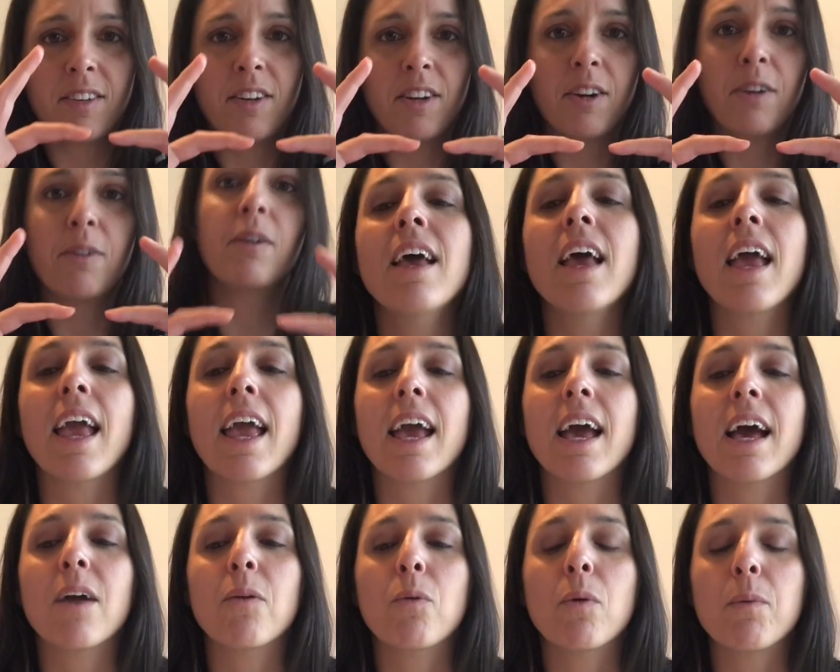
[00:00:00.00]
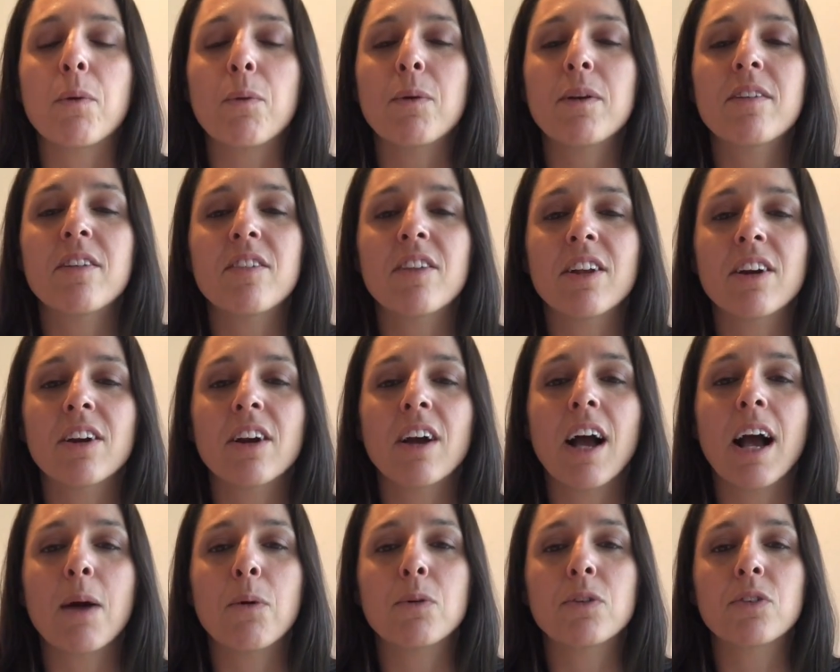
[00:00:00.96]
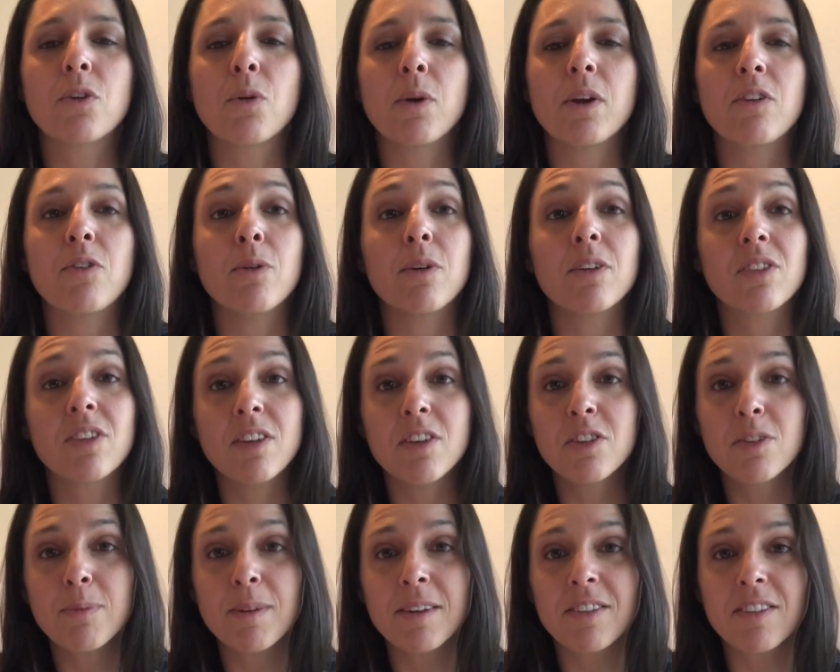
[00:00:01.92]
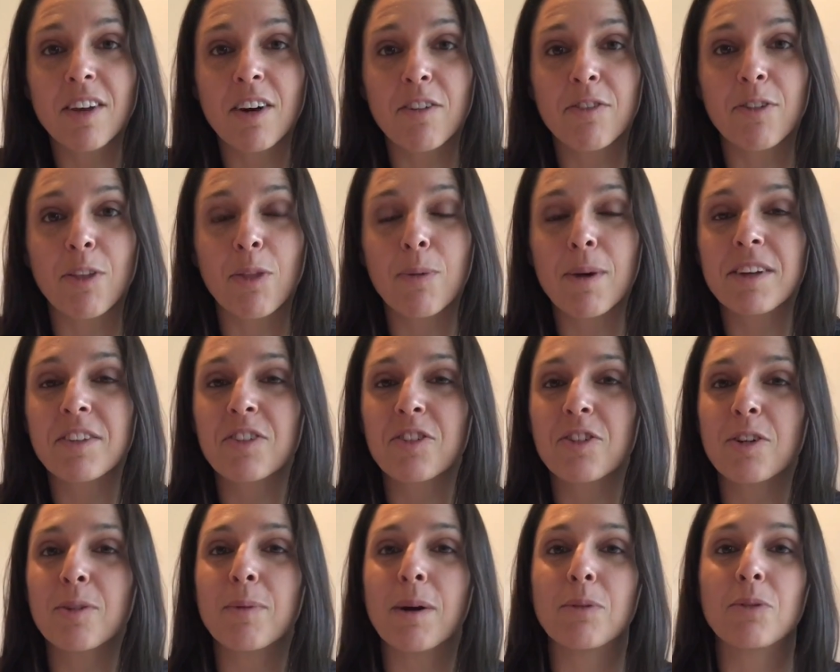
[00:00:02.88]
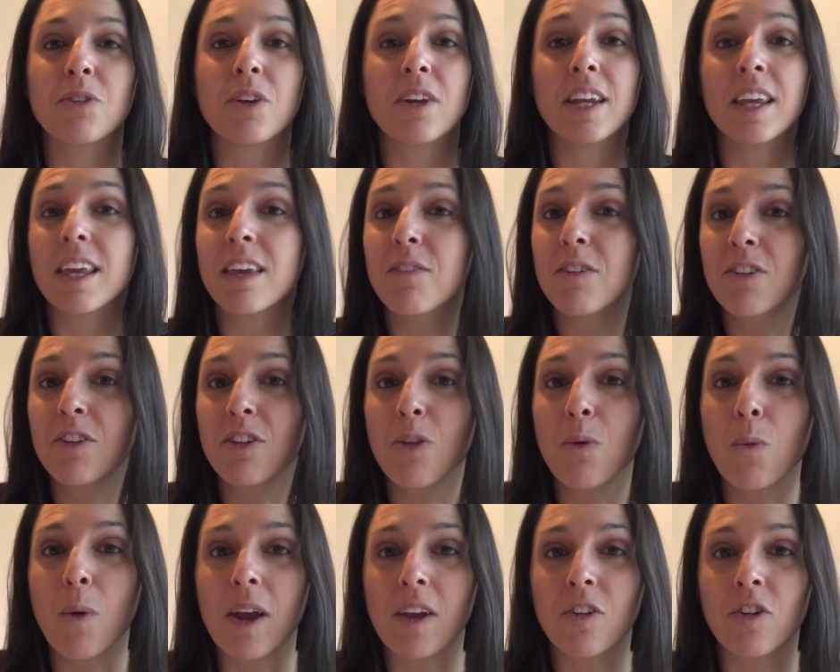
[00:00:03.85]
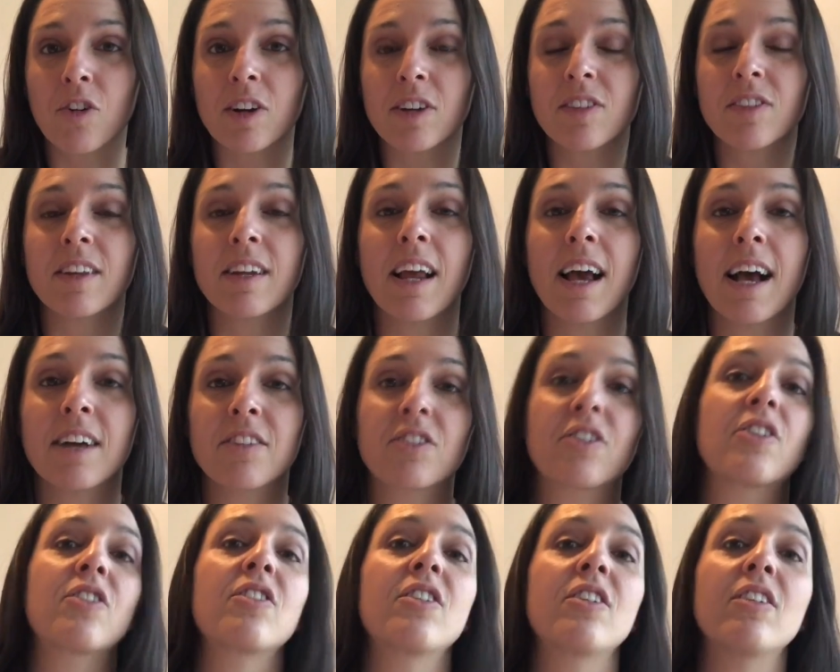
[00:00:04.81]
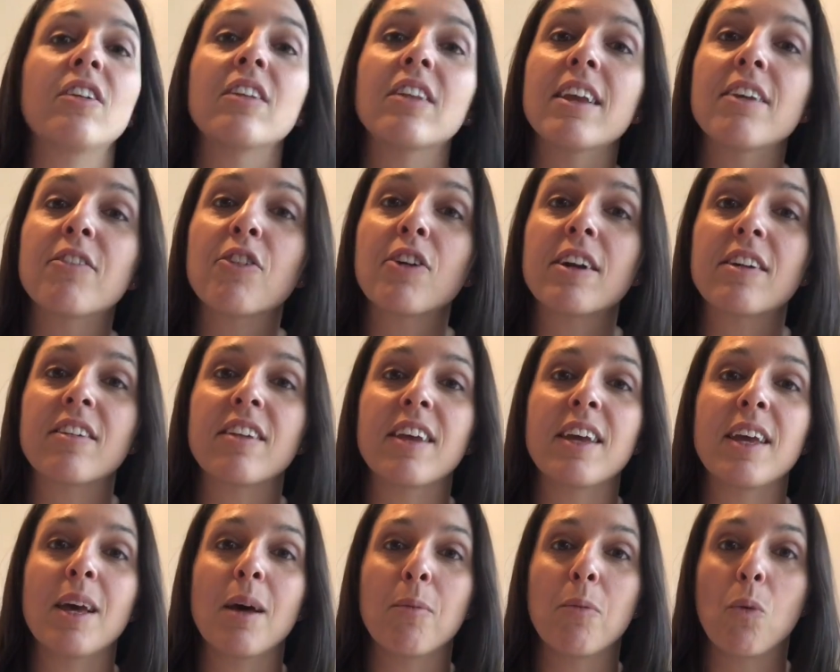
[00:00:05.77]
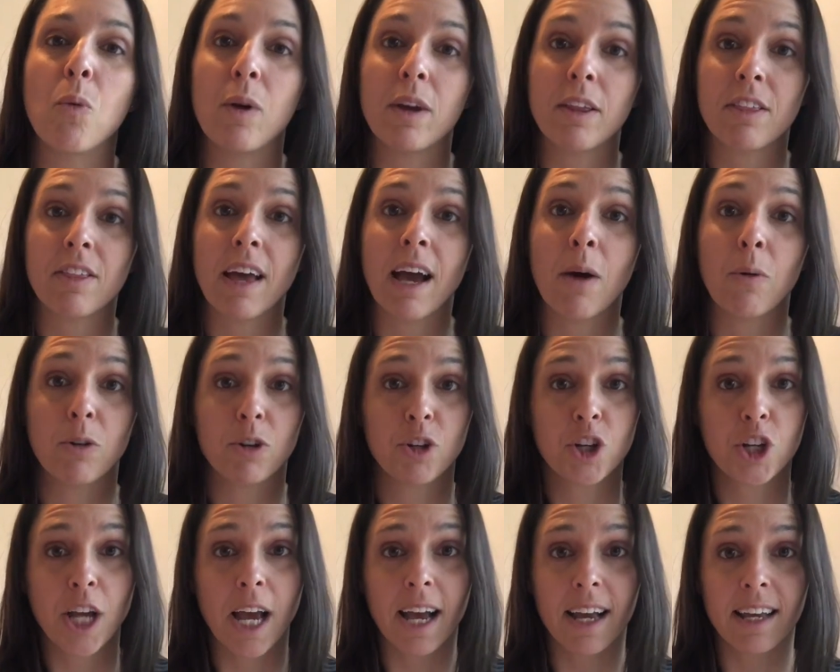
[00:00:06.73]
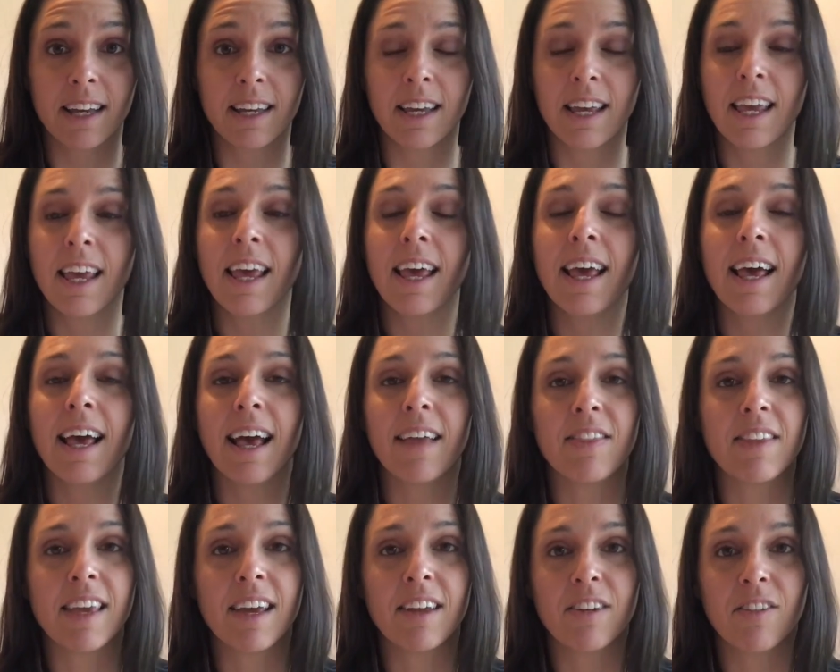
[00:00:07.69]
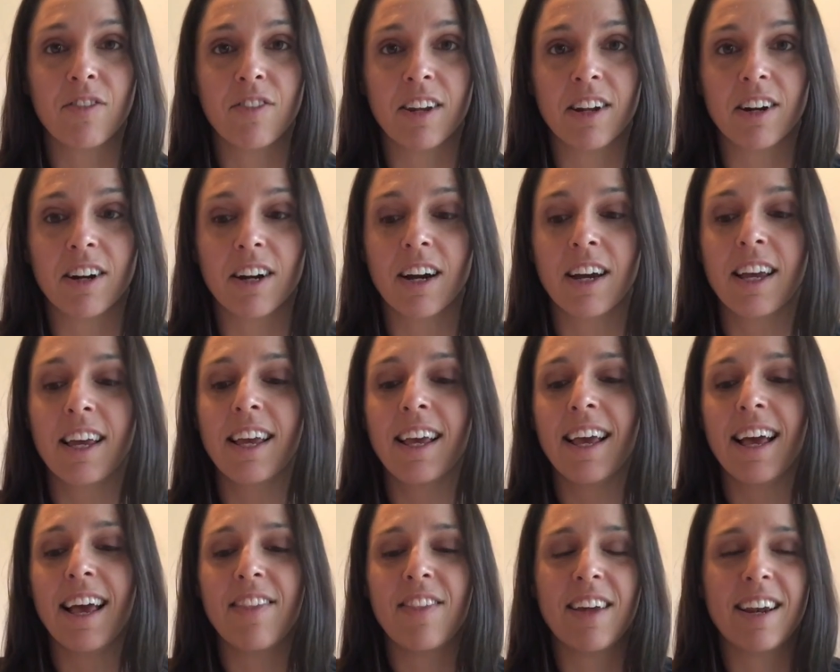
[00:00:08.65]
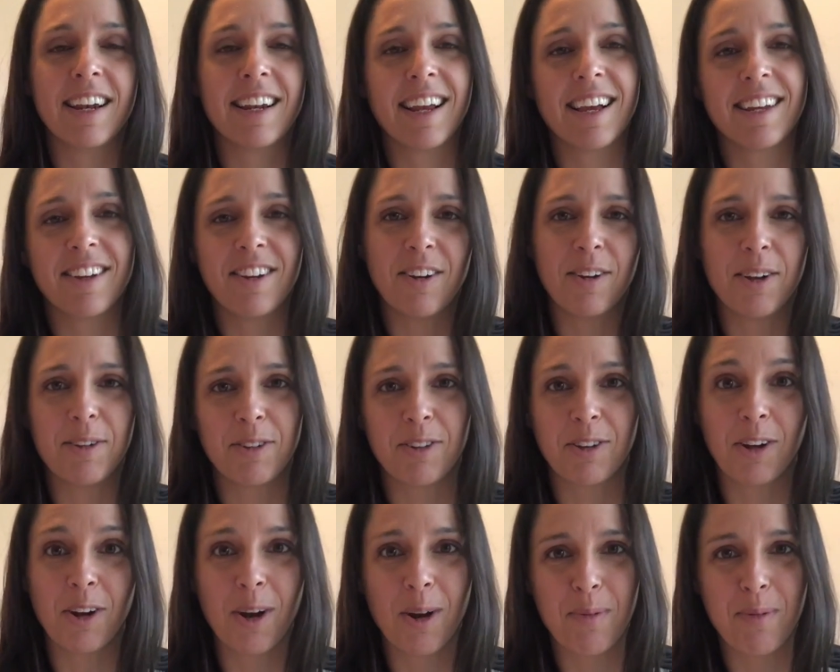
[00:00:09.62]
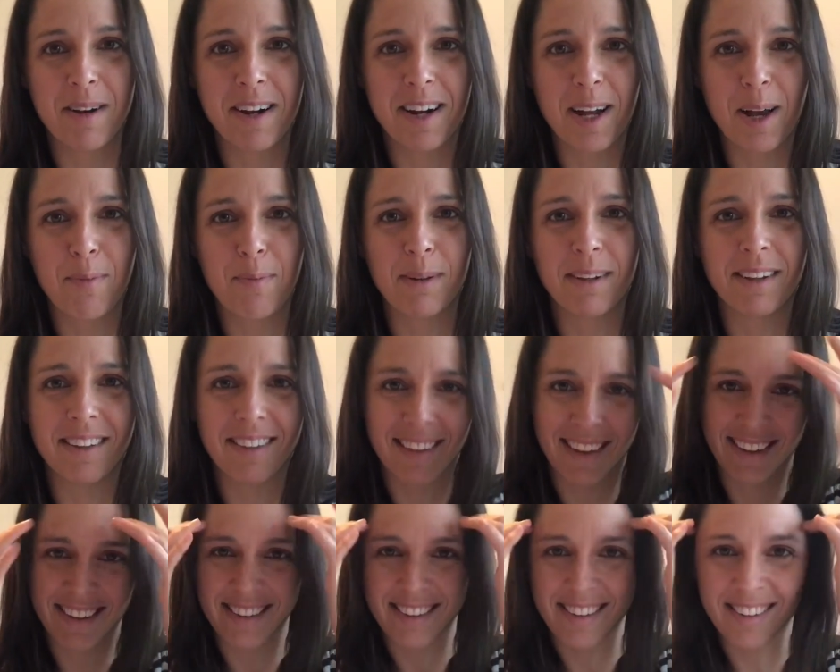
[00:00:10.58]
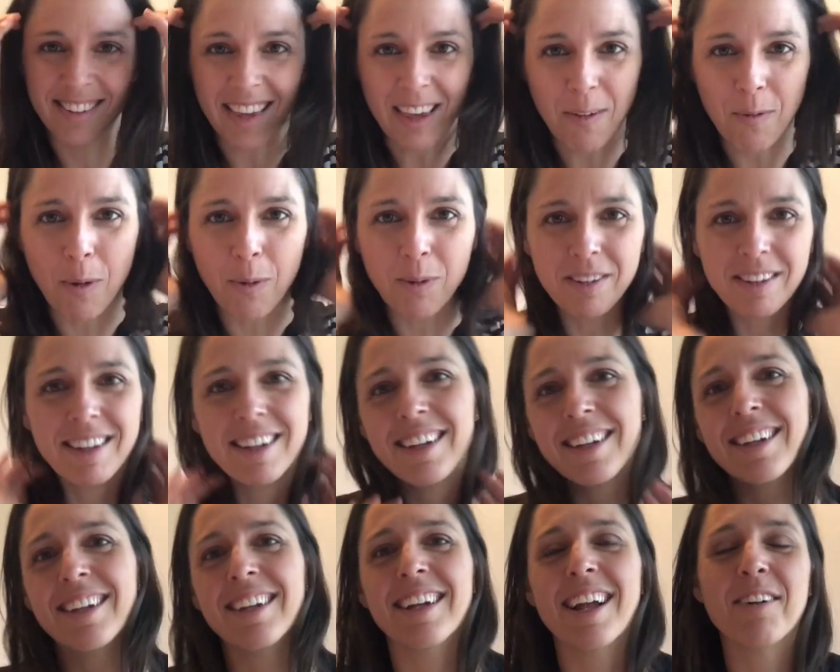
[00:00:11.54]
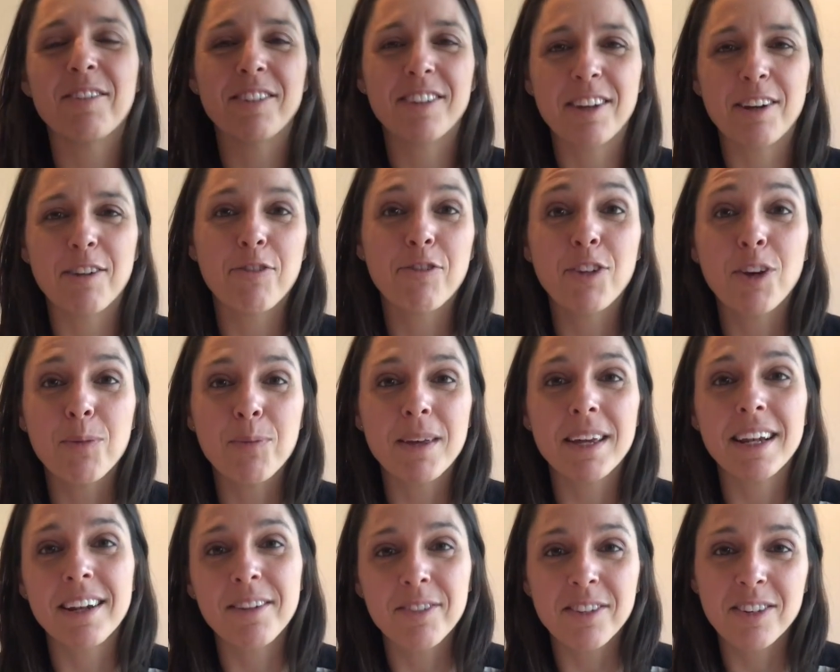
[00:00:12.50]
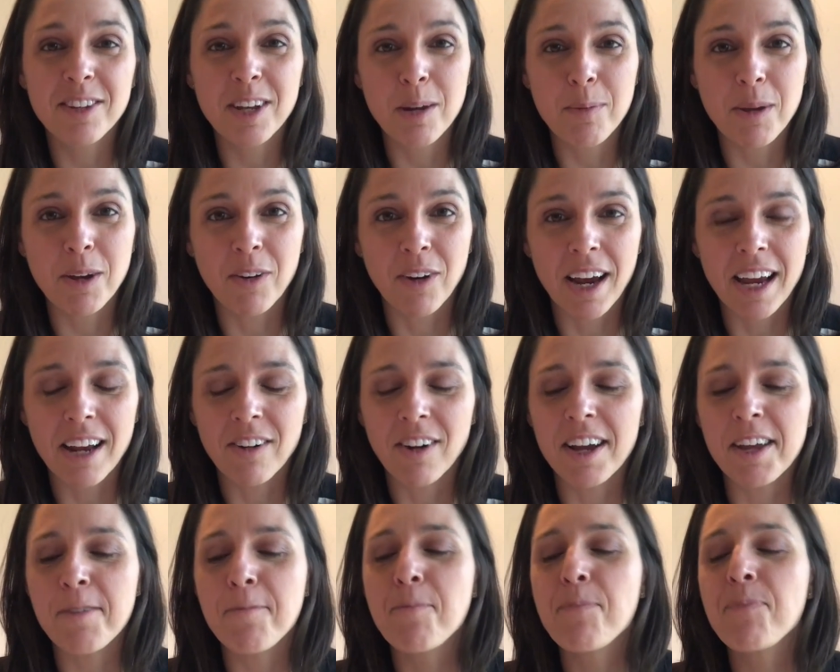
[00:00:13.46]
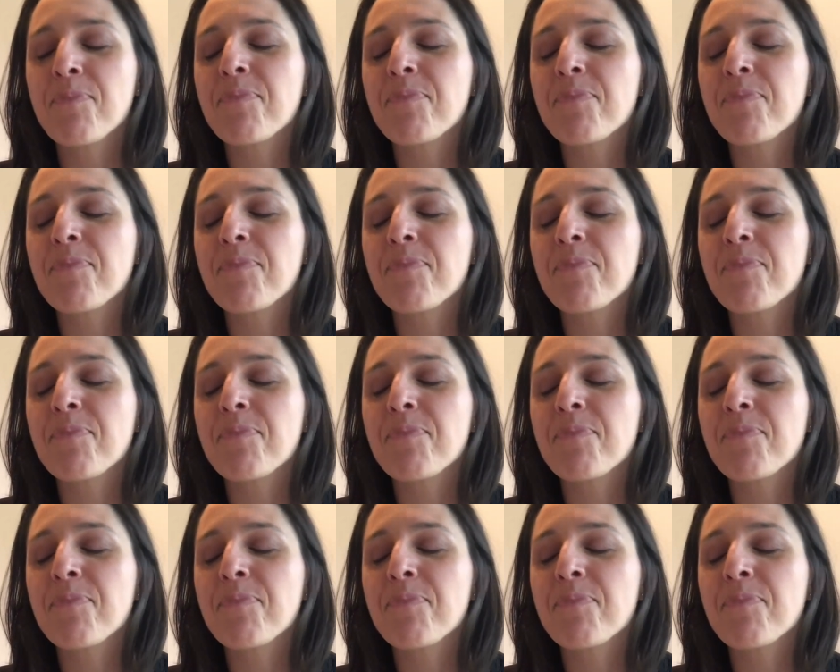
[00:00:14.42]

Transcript: And when we went to dinner, I was going to excuse myself for the restroom. I was going to give it to the waitress and ask her to deliver it to him with our check at the end of dinner. And then, he was going to open it up and see what was in it, and I was going to film it, and it was going to be great, right?